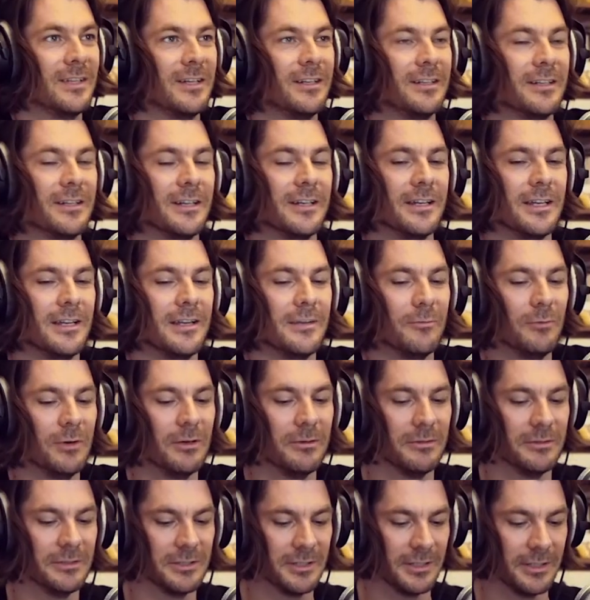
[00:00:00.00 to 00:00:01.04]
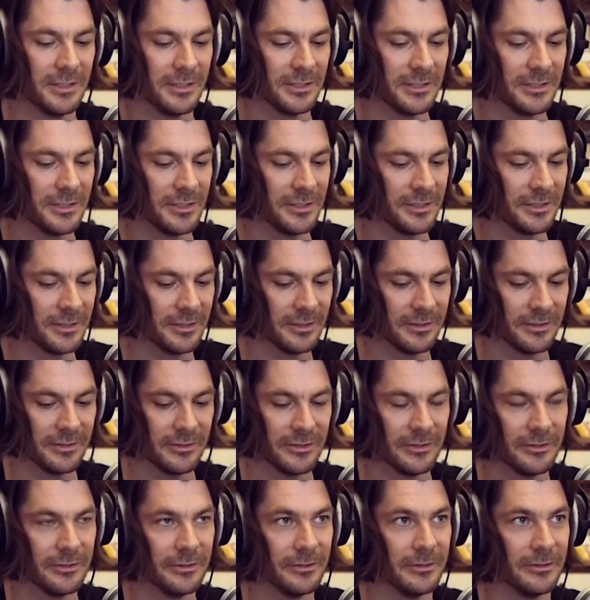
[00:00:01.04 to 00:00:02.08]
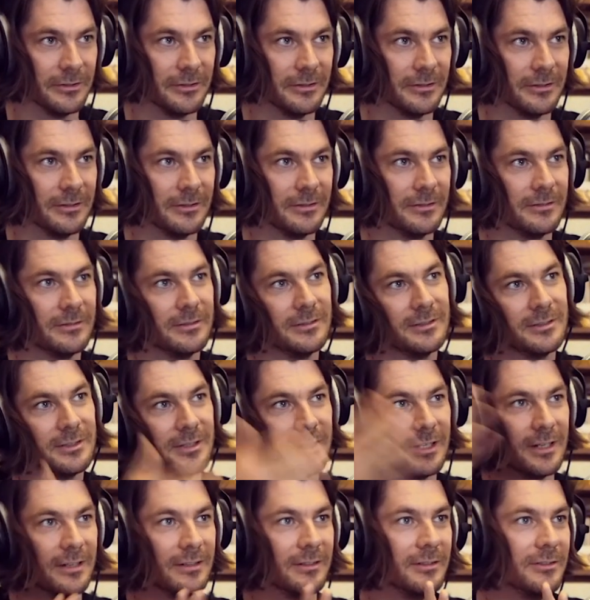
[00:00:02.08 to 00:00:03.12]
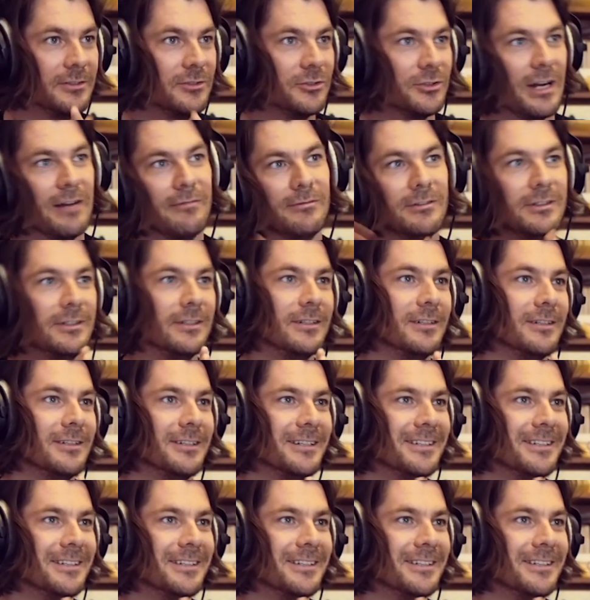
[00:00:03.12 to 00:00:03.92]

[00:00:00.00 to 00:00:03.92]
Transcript: Okay, and what was the decision to start traveling?